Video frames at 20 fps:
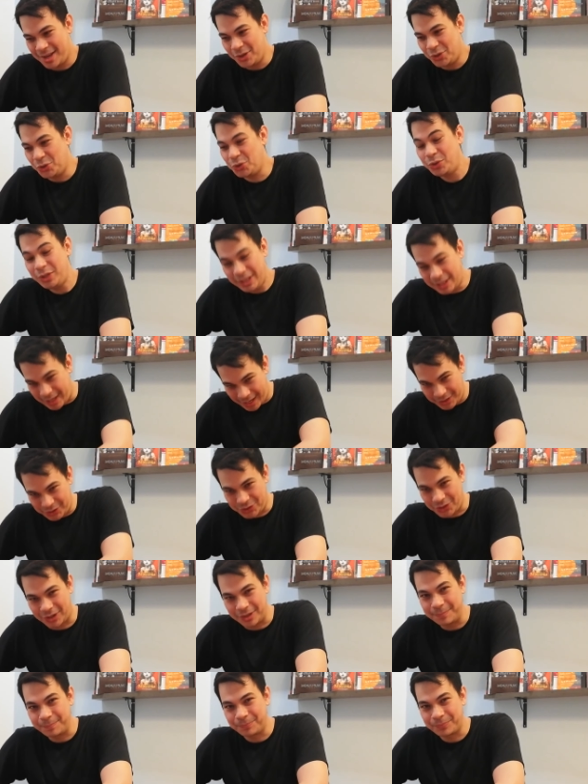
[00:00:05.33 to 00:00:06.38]
You need a
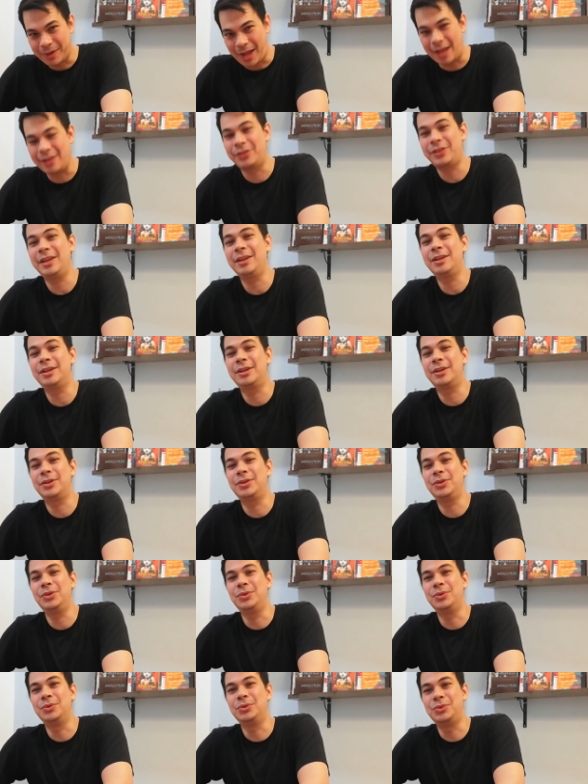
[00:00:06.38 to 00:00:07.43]
headshot. I think
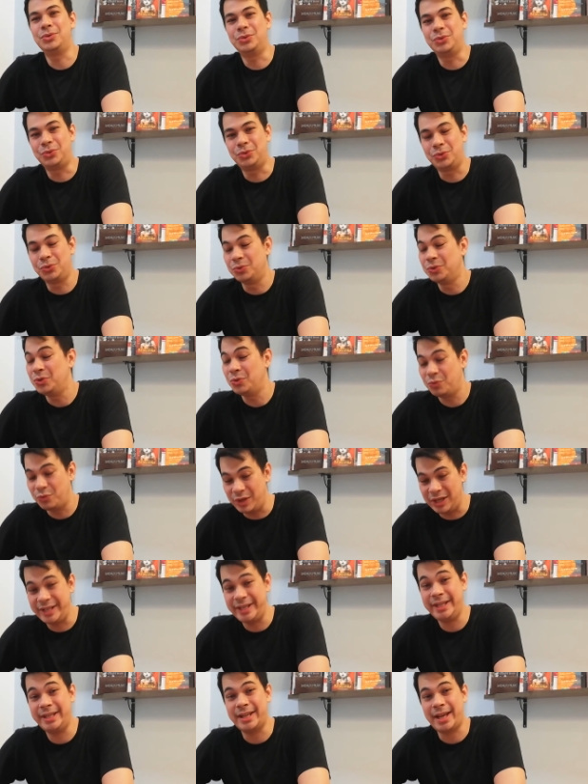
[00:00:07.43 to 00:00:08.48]
you you
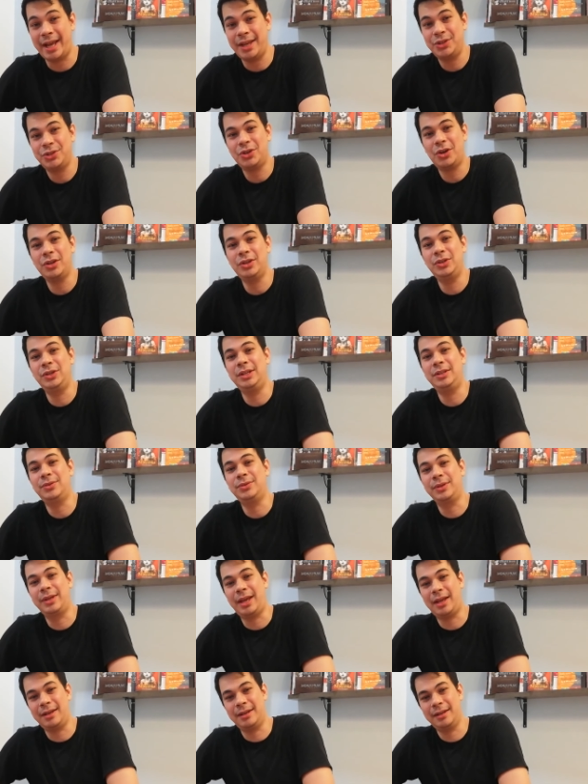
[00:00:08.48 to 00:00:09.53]
really need a headshot. You need to
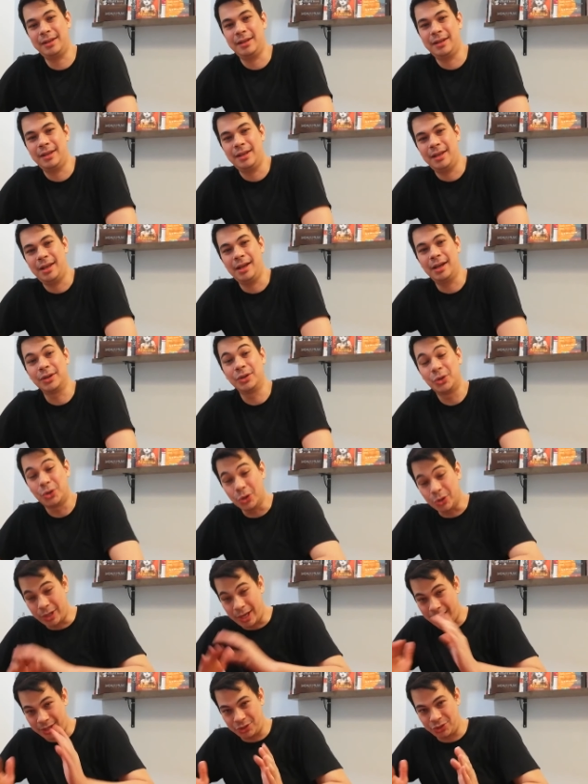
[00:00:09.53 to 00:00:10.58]
get a
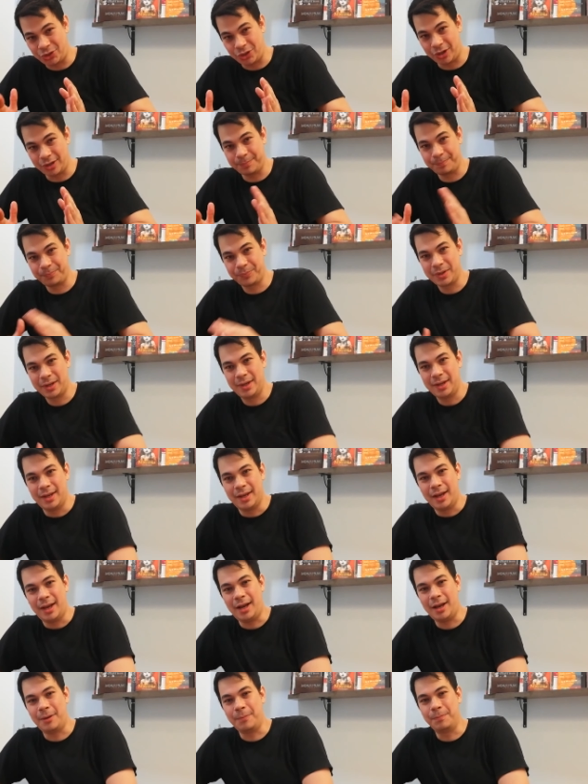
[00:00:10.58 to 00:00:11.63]
good headshot.
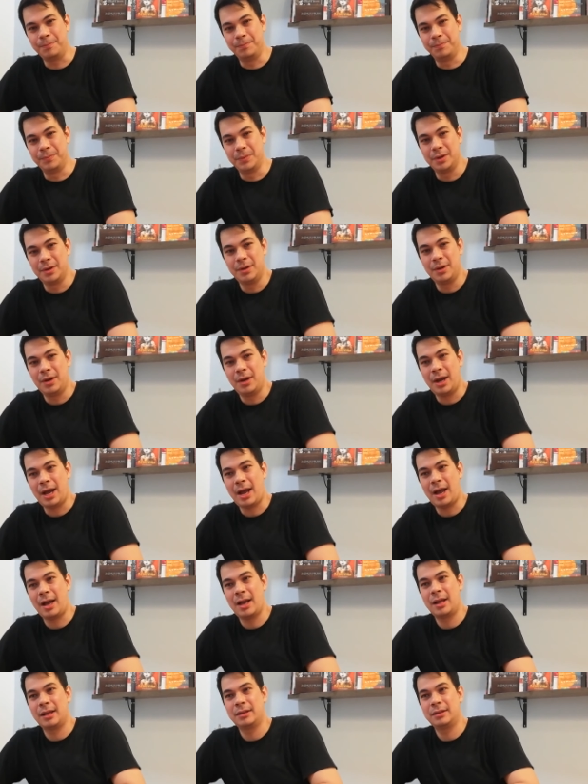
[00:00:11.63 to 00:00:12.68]
Um,
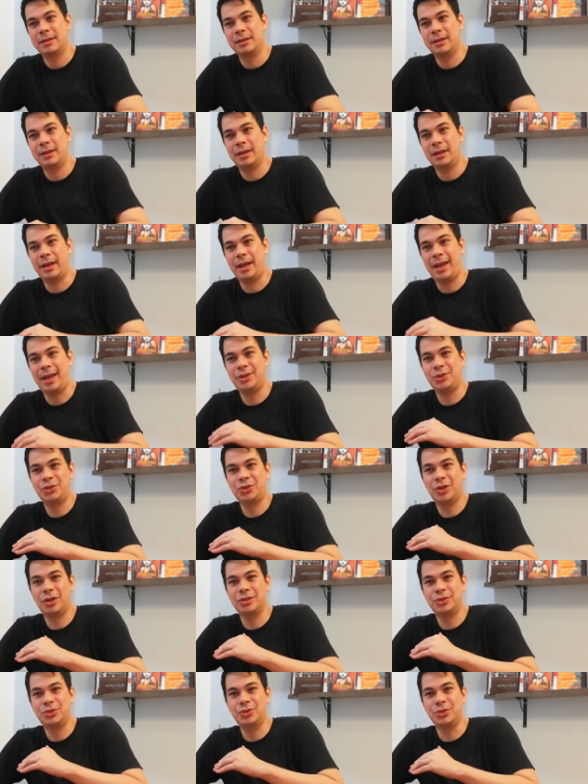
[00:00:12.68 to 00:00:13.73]
a
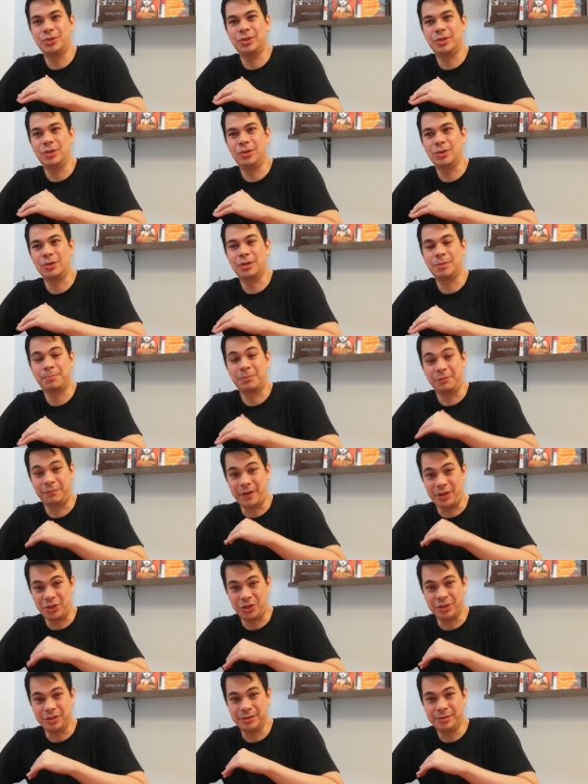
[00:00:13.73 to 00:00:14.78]
headshot should look
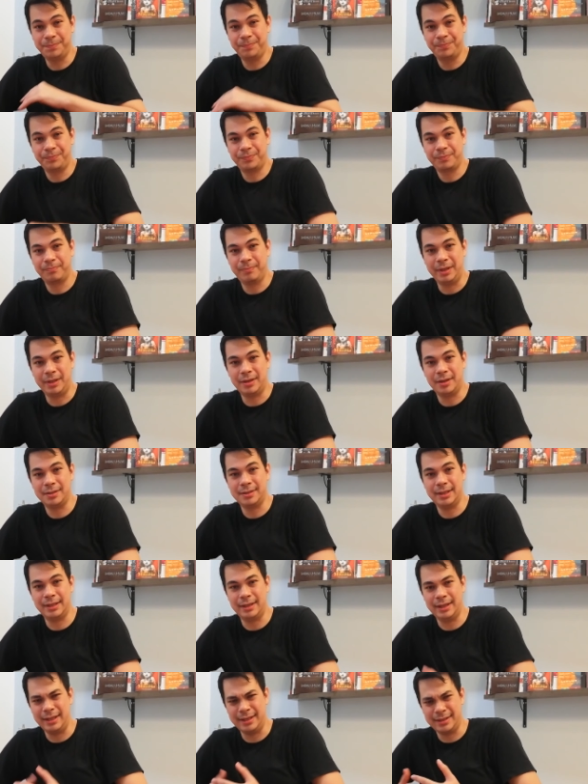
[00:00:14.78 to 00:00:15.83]
professional because
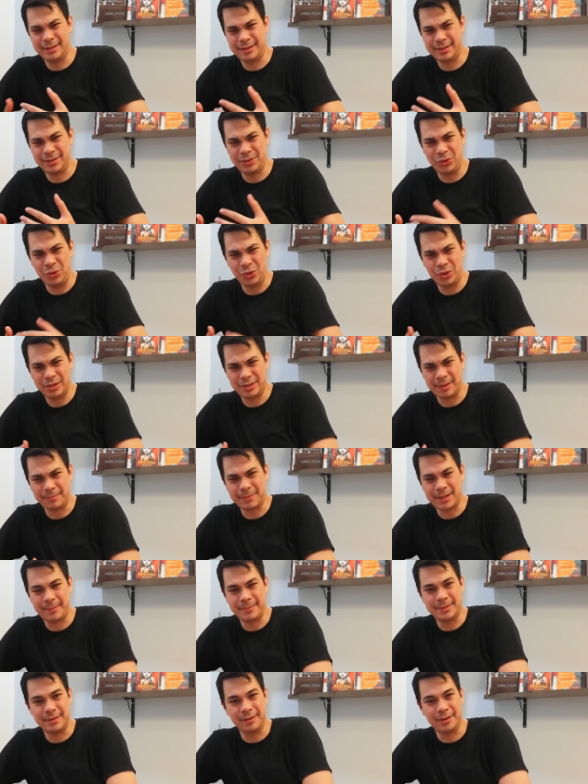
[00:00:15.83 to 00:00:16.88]
it is
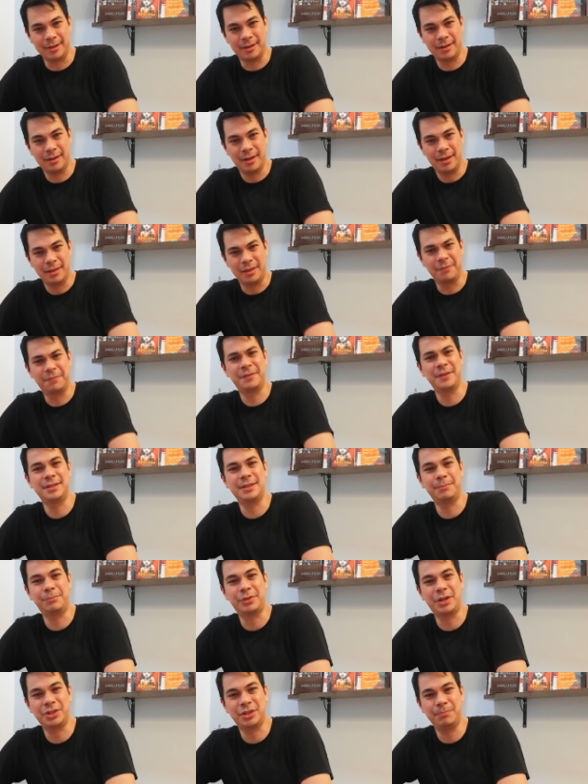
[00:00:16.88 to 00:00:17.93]
sometimes the, the first
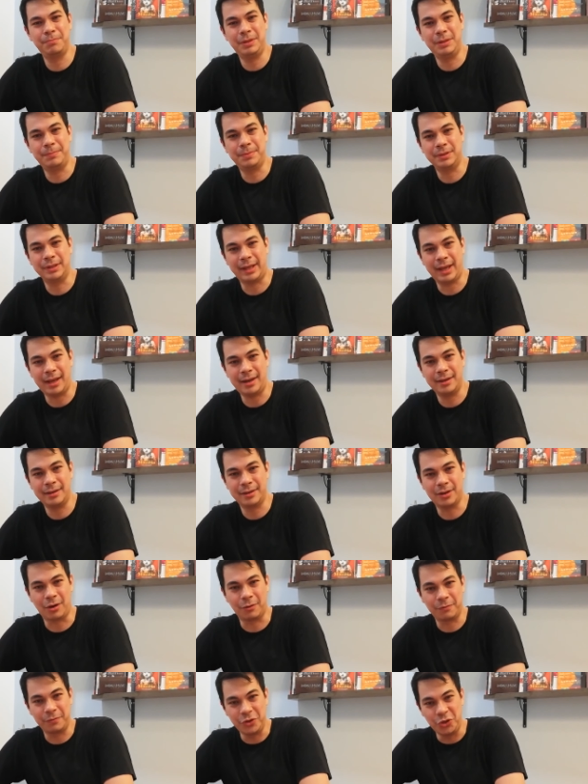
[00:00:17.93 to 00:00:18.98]
impression people get
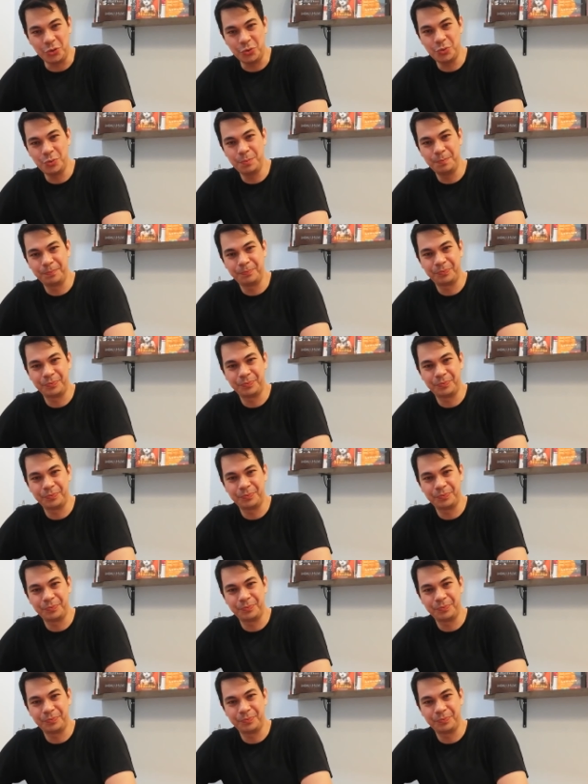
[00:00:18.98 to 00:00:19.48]
of you